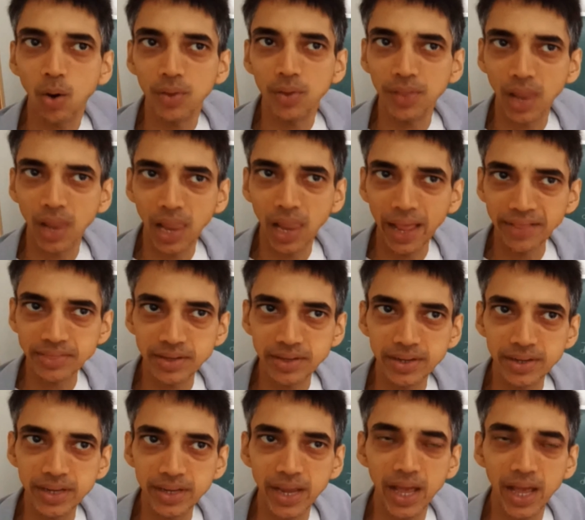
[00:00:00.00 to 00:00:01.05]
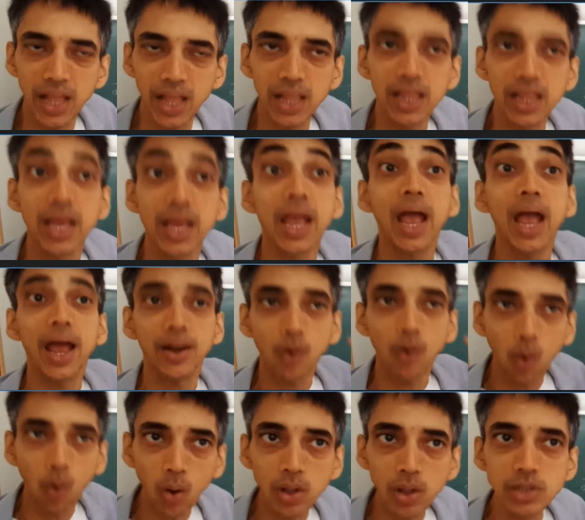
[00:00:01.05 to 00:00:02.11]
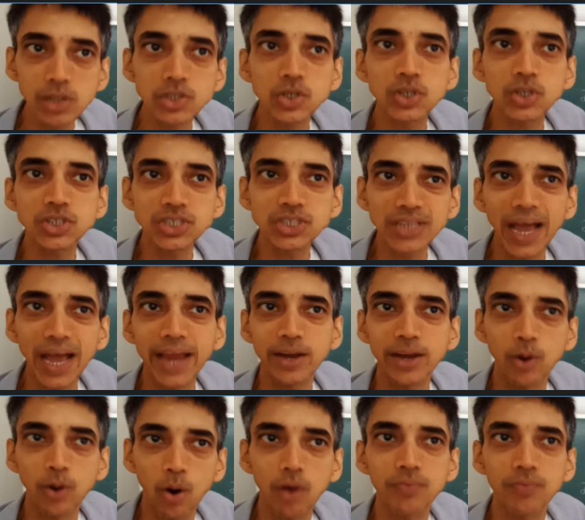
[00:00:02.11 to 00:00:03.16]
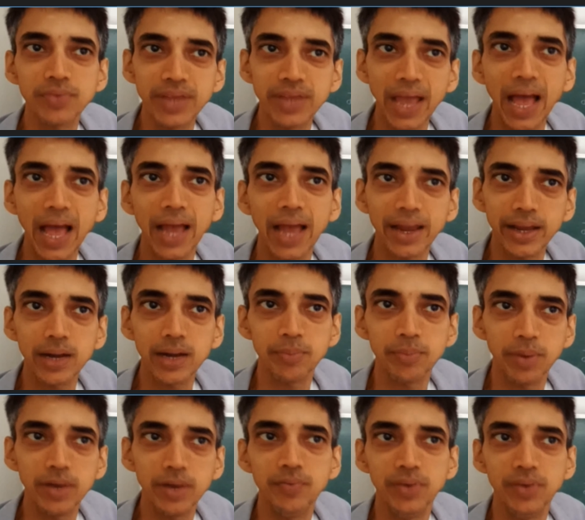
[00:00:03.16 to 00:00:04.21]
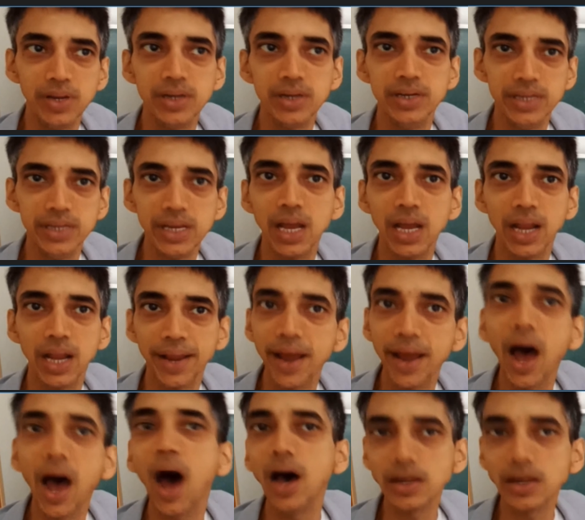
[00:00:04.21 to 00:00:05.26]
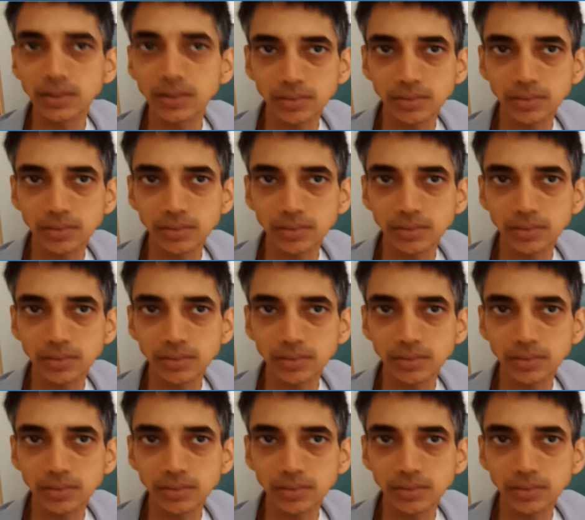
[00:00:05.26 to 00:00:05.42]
on the length dl and also sine of the angle between dl and r.